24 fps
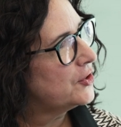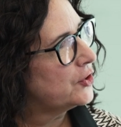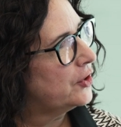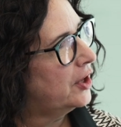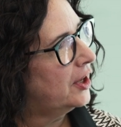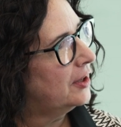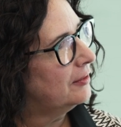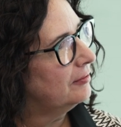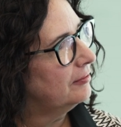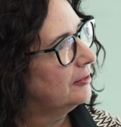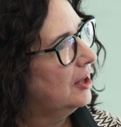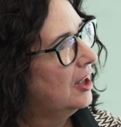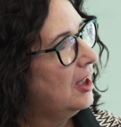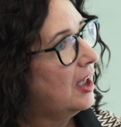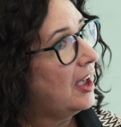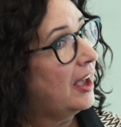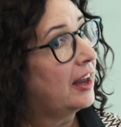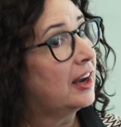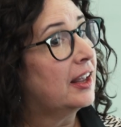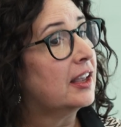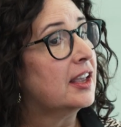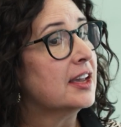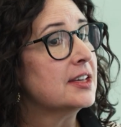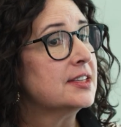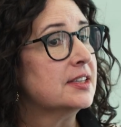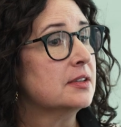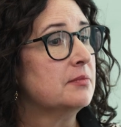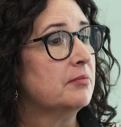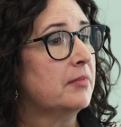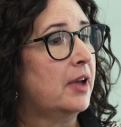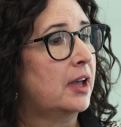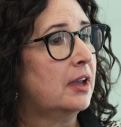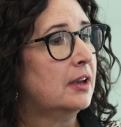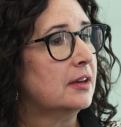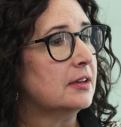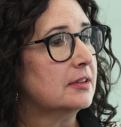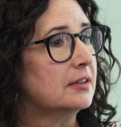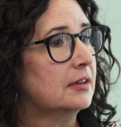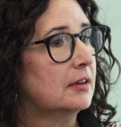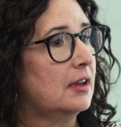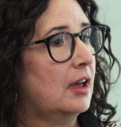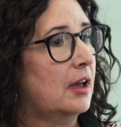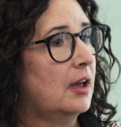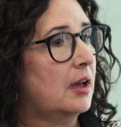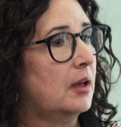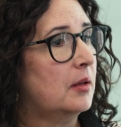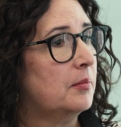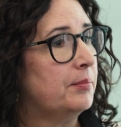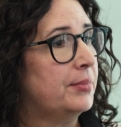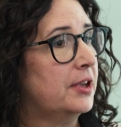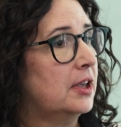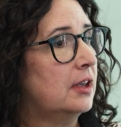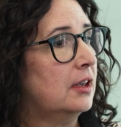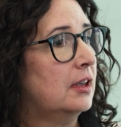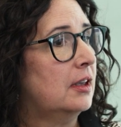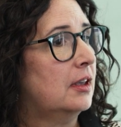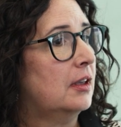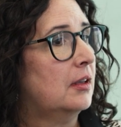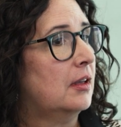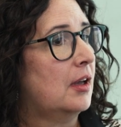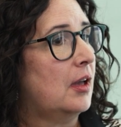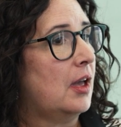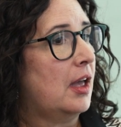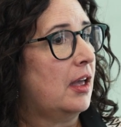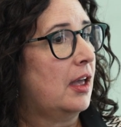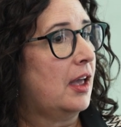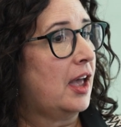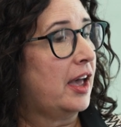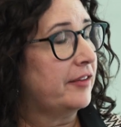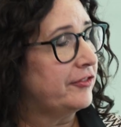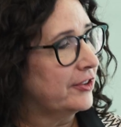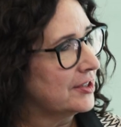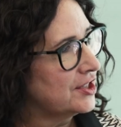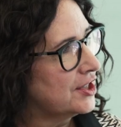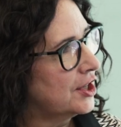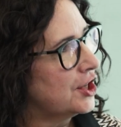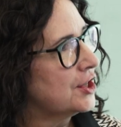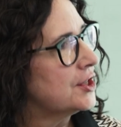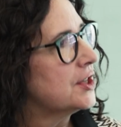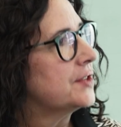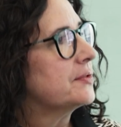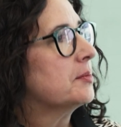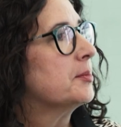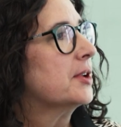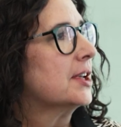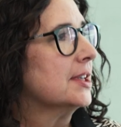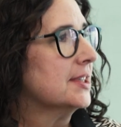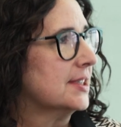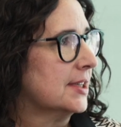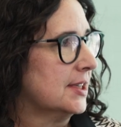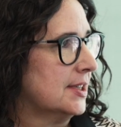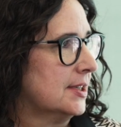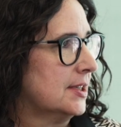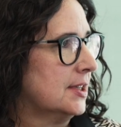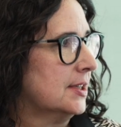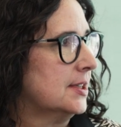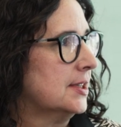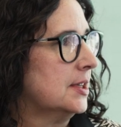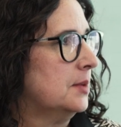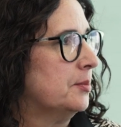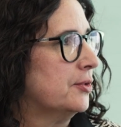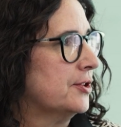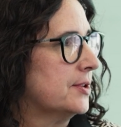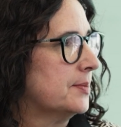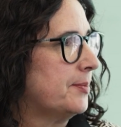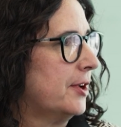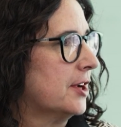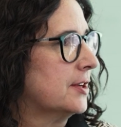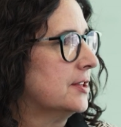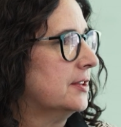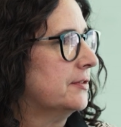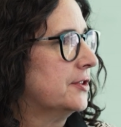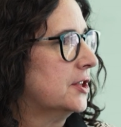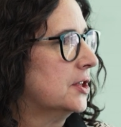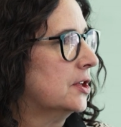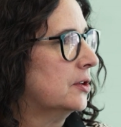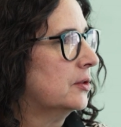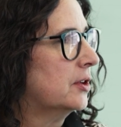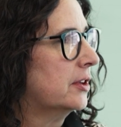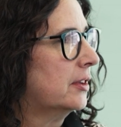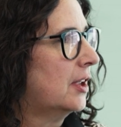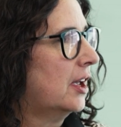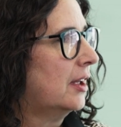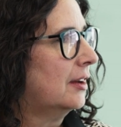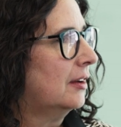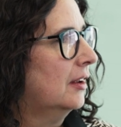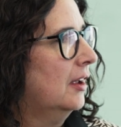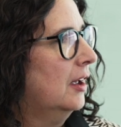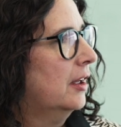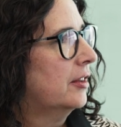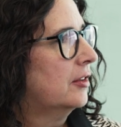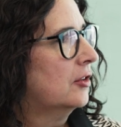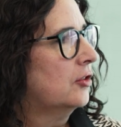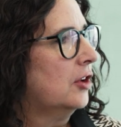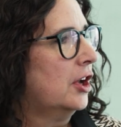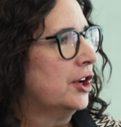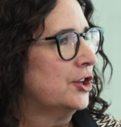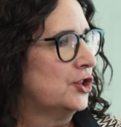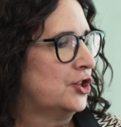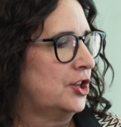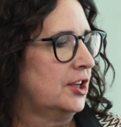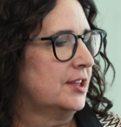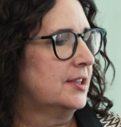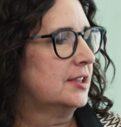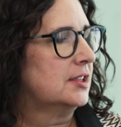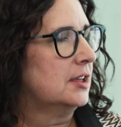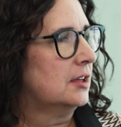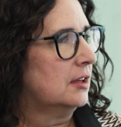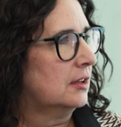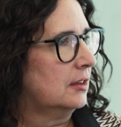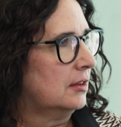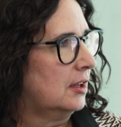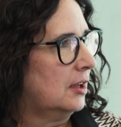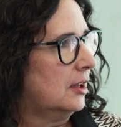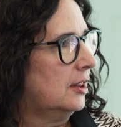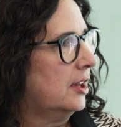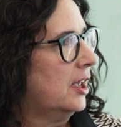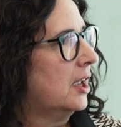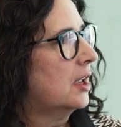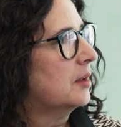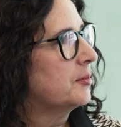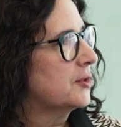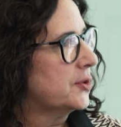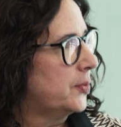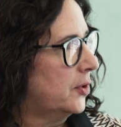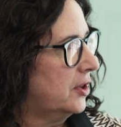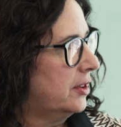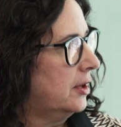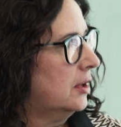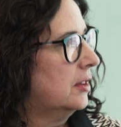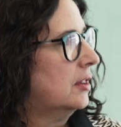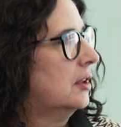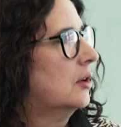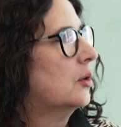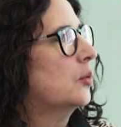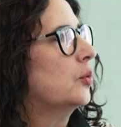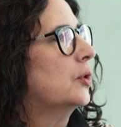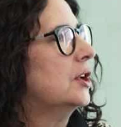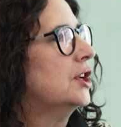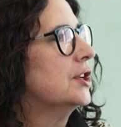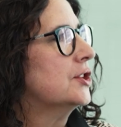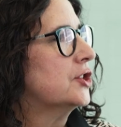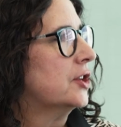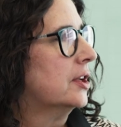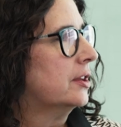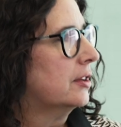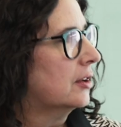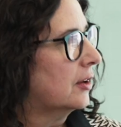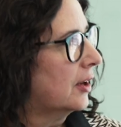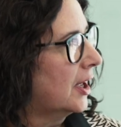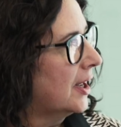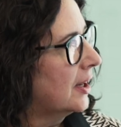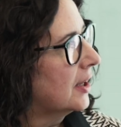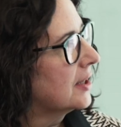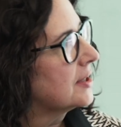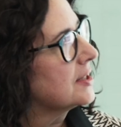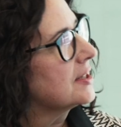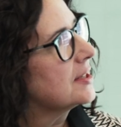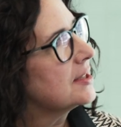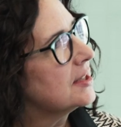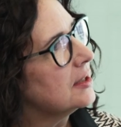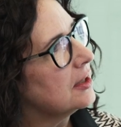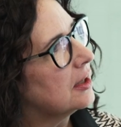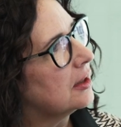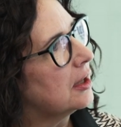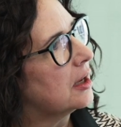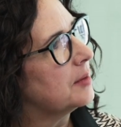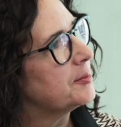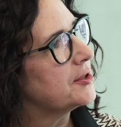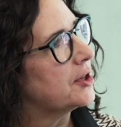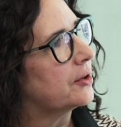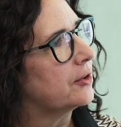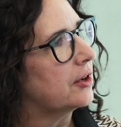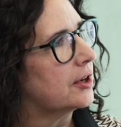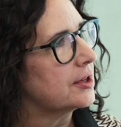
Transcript: It's great. And I guess it might be advantageous from a consistency perspective too, in that they're not just seeing the claims within their region, they're getting to see claims